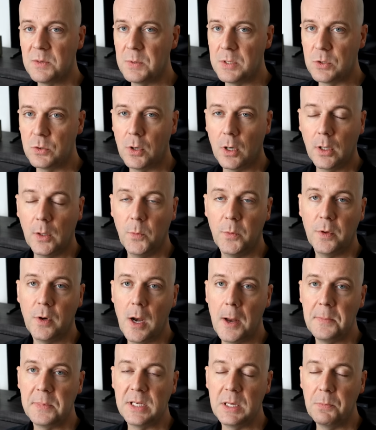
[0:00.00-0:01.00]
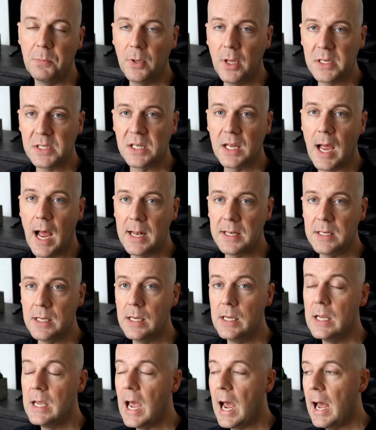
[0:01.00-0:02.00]
has been struggling with their AMC Plus
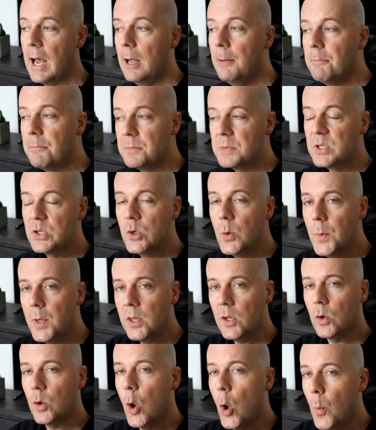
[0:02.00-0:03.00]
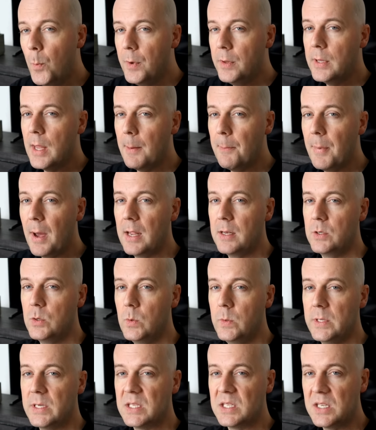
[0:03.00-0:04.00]
content. I'm assuming they're hoping that by
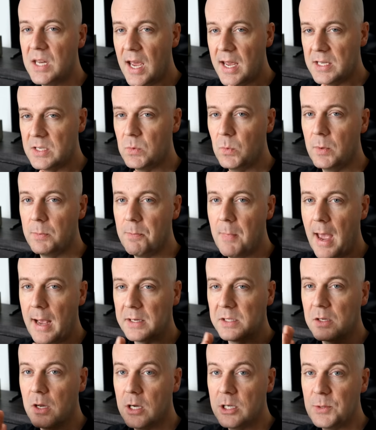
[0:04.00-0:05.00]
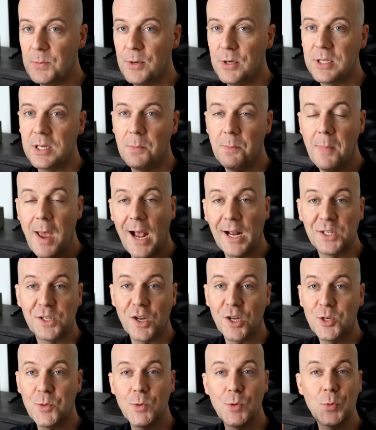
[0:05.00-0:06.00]
doing this test with Max customers, some
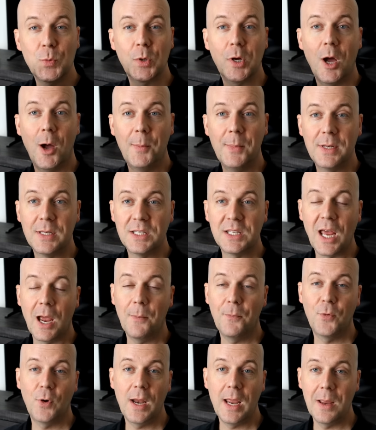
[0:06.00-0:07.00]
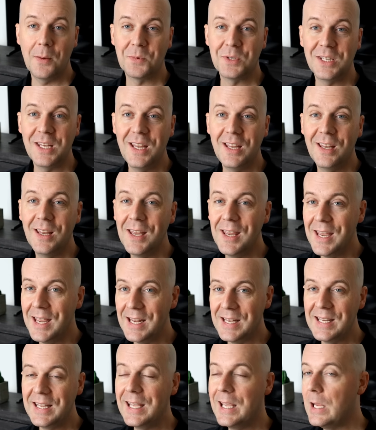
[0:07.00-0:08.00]
Max customers will come and sign up for AMC
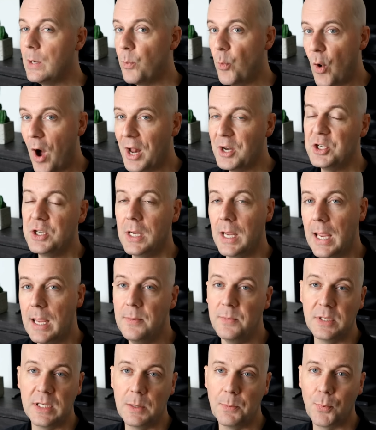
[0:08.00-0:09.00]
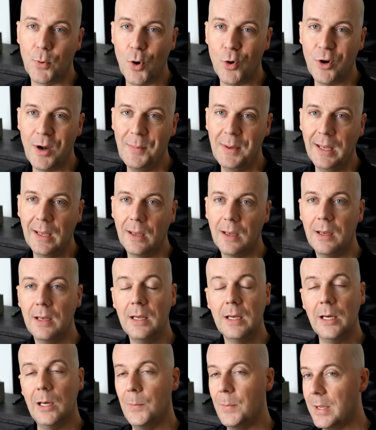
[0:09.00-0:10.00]
to keep watching AMC programming.
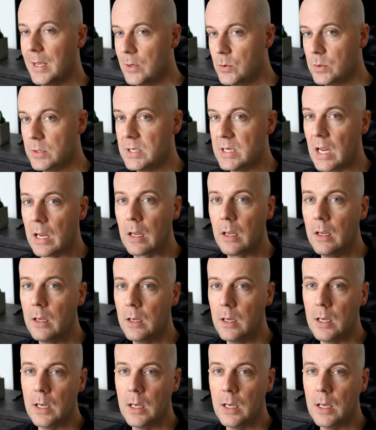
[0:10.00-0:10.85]
It'll be interesting.